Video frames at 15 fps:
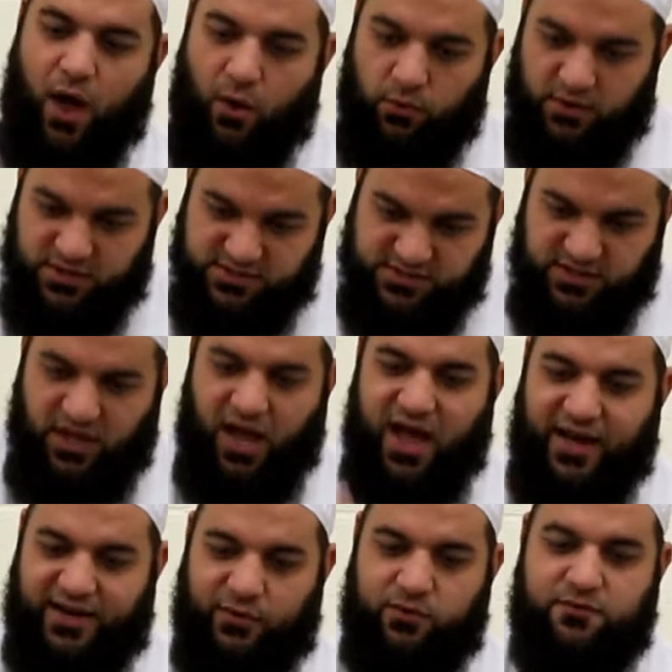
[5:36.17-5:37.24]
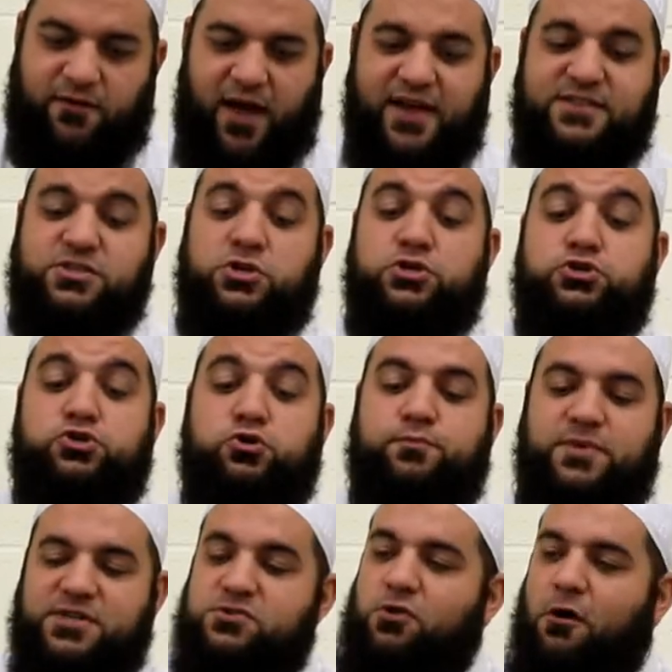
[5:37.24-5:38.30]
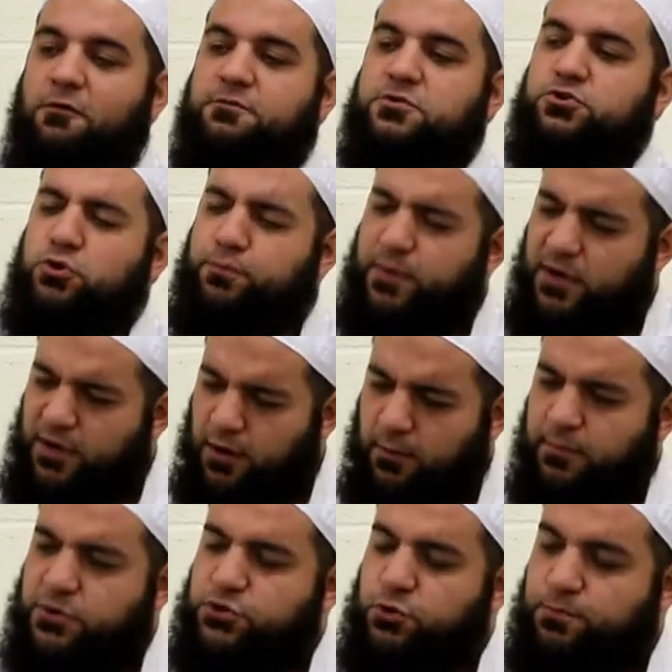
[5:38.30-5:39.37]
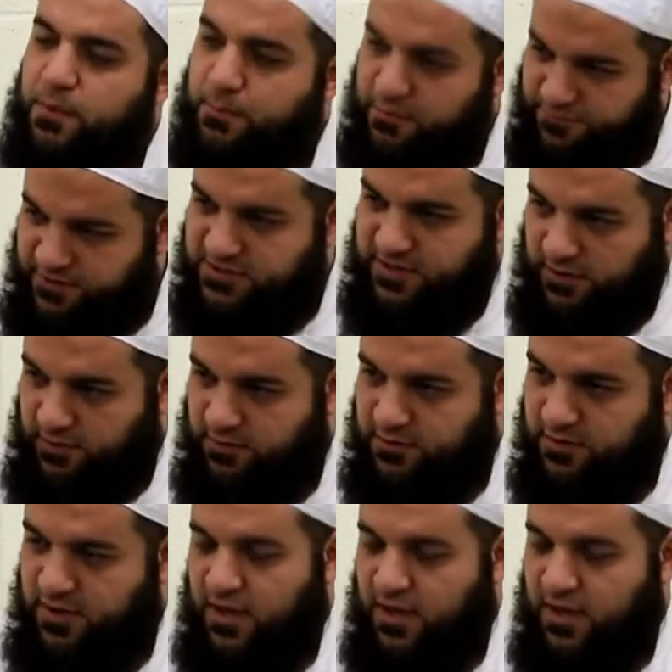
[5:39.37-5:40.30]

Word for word: our nasiha, and our advice should be soft, should be nurm, it should be befitting.